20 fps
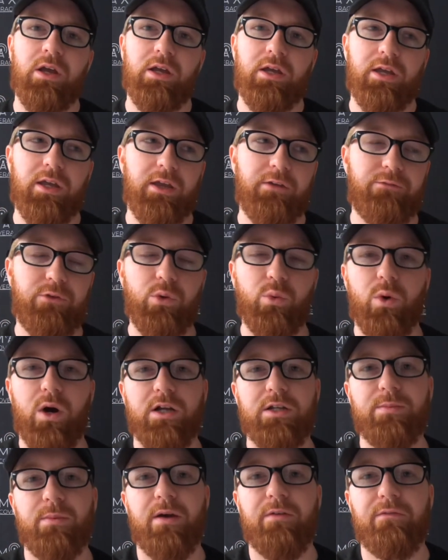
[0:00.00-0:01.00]
if you
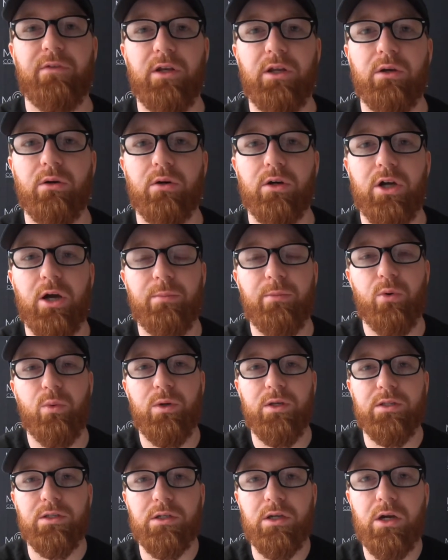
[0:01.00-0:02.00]
watched my video a couple
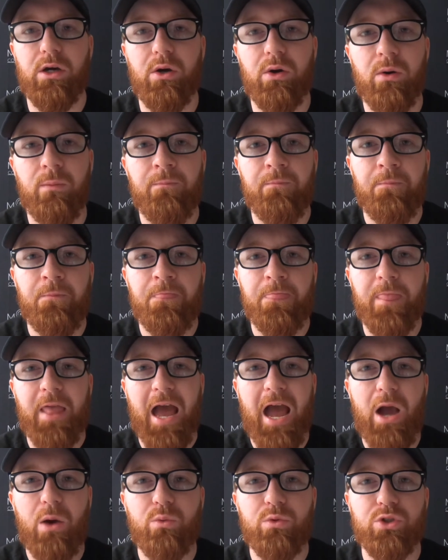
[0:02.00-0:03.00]
weeks ago,
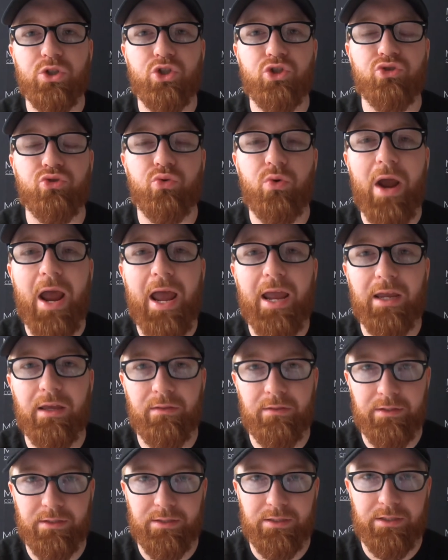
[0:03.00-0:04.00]
I was dragging
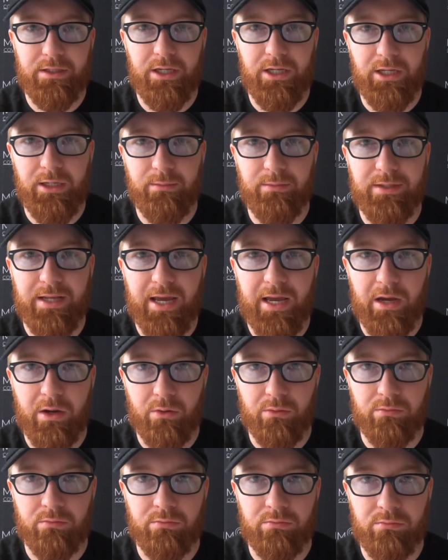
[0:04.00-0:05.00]
this team
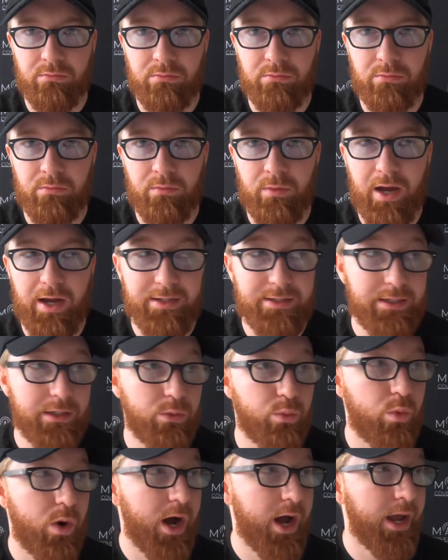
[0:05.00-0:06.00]
down. I said,
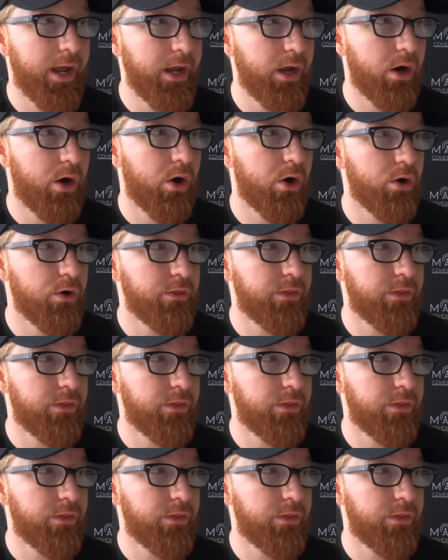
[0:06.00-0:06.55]
why in